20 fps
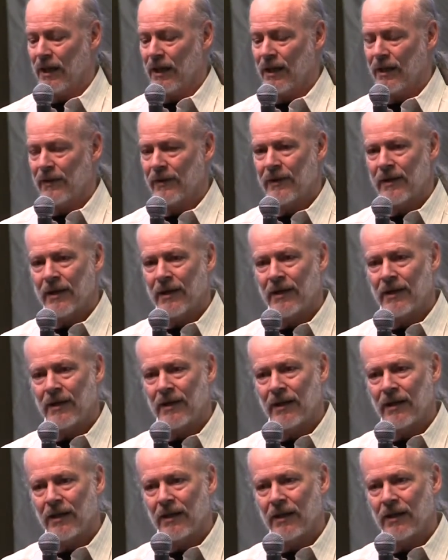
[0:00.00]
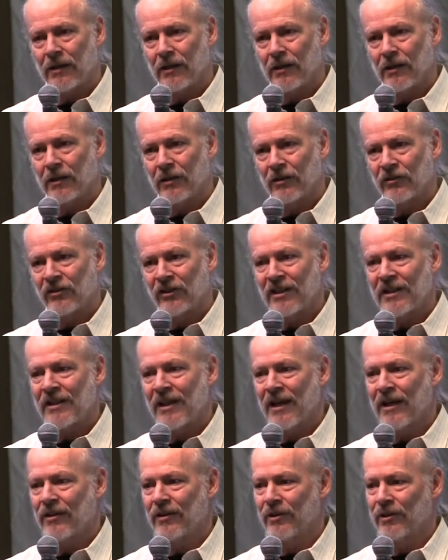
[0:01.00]
And then
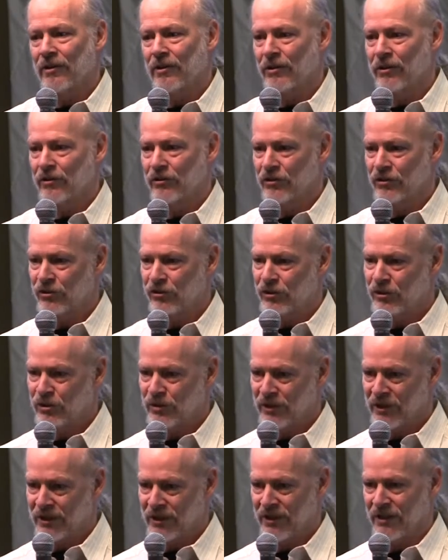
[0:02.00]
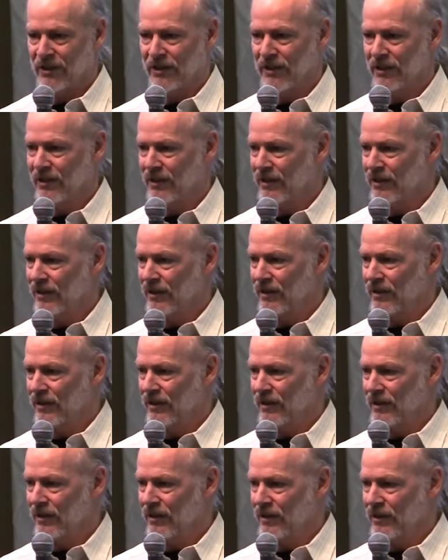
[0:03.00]
together to tune in,
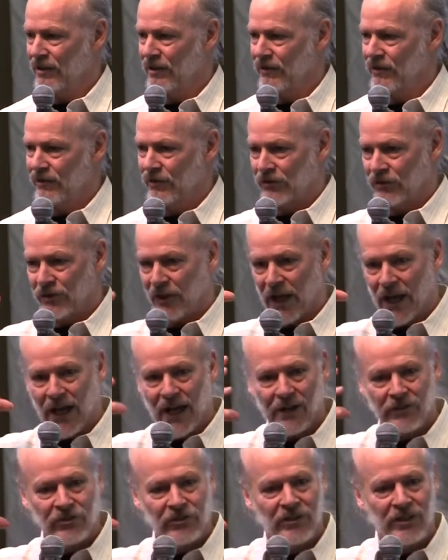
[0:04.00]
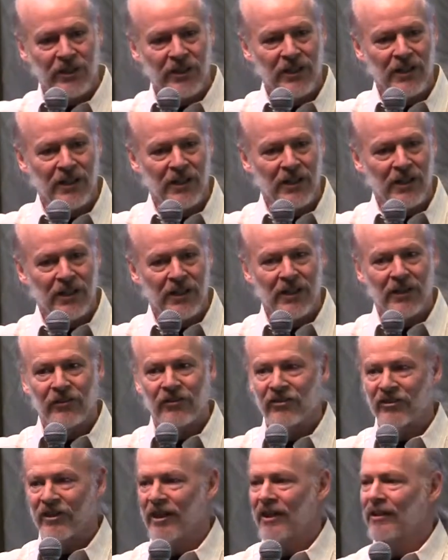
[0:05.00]
to actually
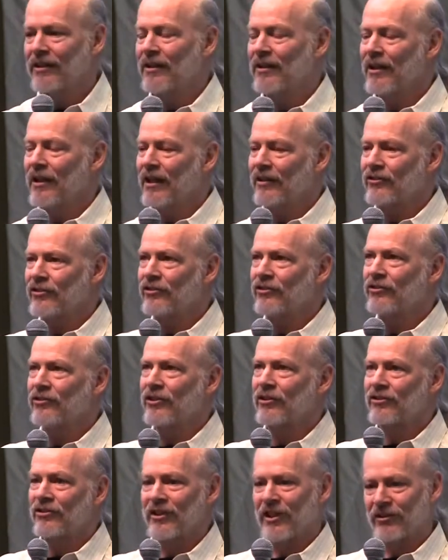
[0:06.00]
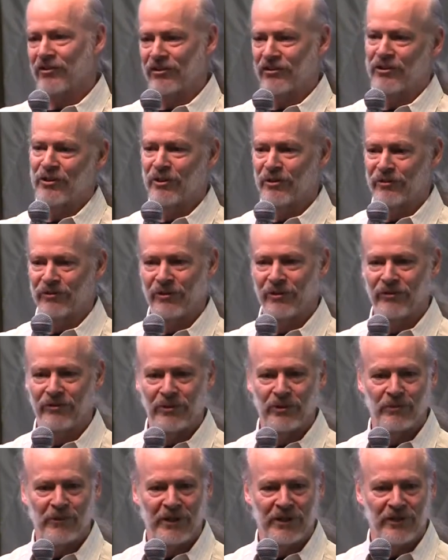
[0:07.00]
say, let's just get still for a
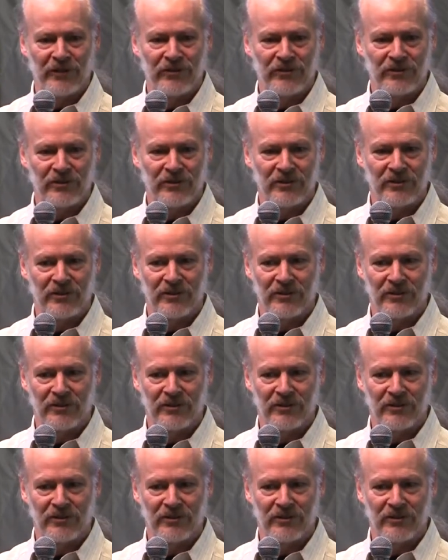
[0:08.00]
few minutes,